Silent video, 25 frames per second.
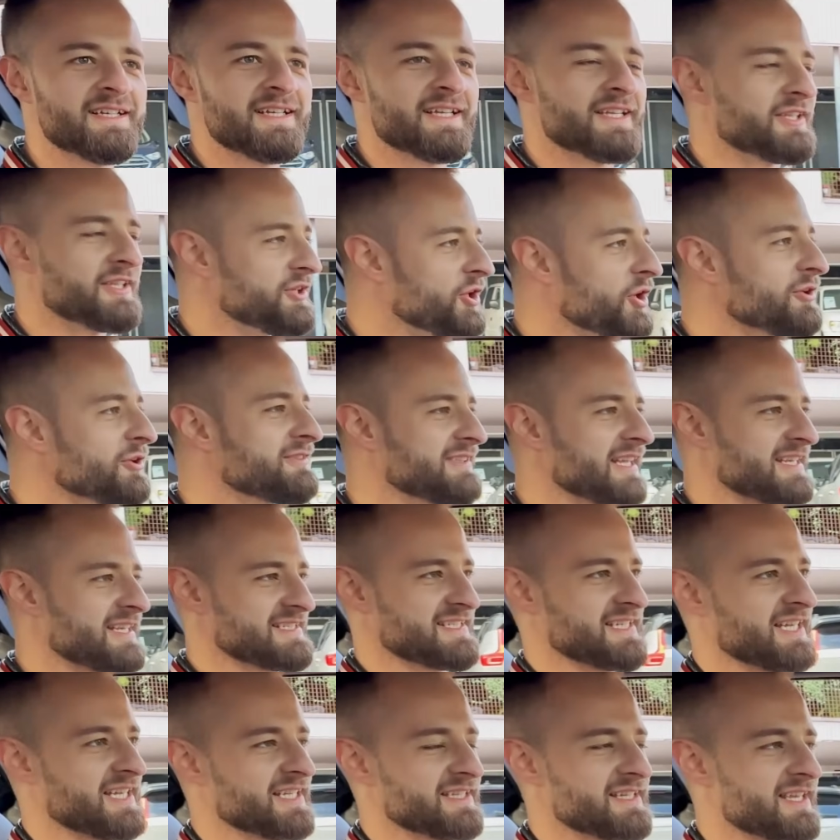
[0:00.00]
not
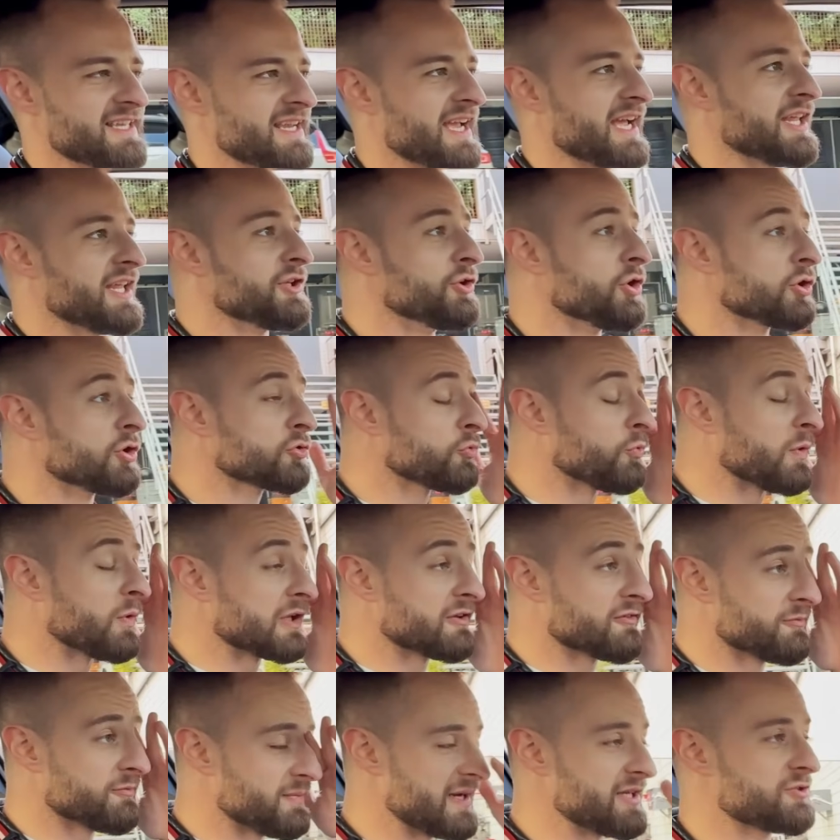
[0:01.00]
exciting and not one
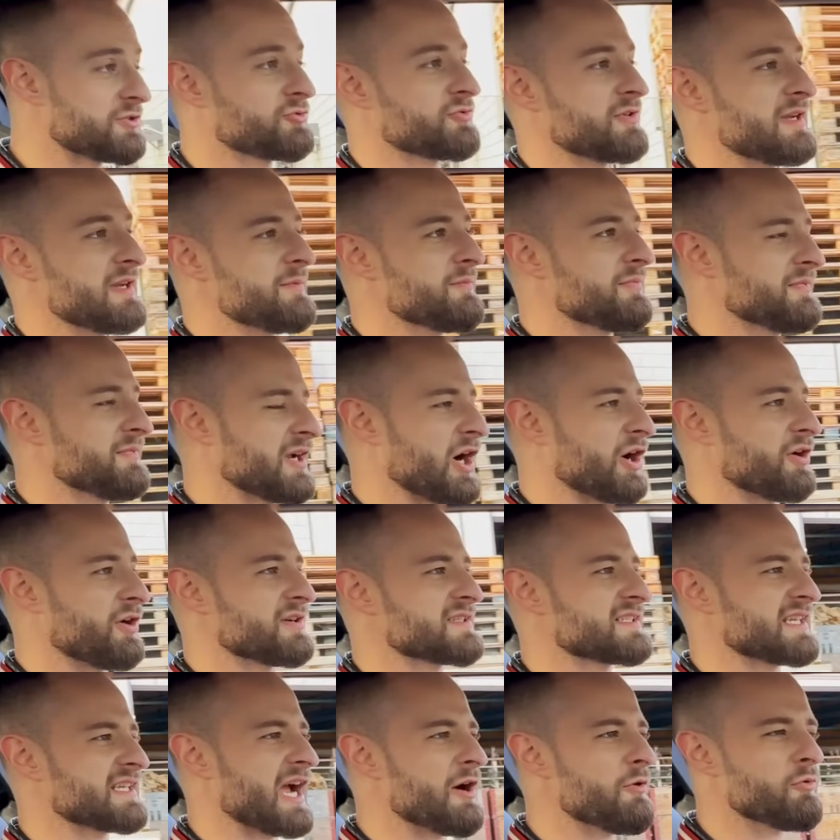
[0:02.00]
of my dream
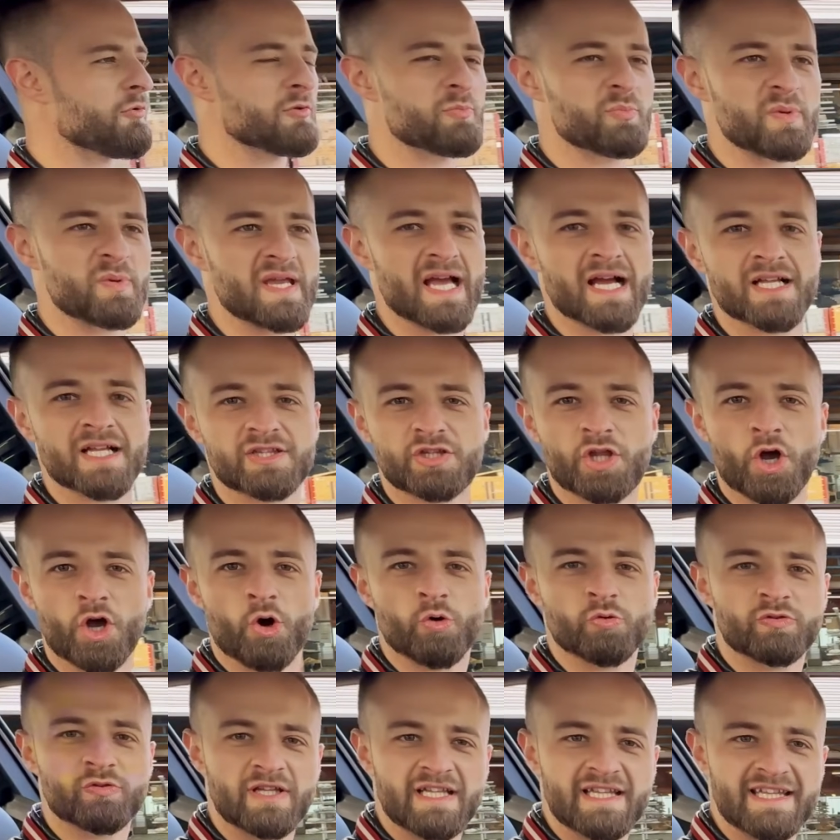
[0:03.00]
cars, I would be a
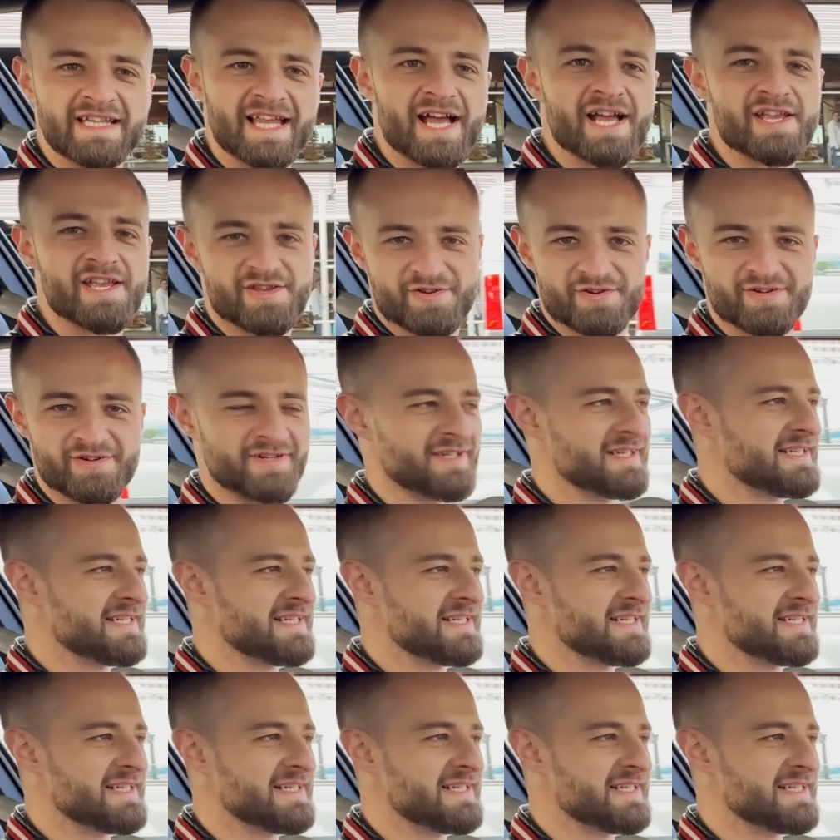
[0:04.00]
total liar.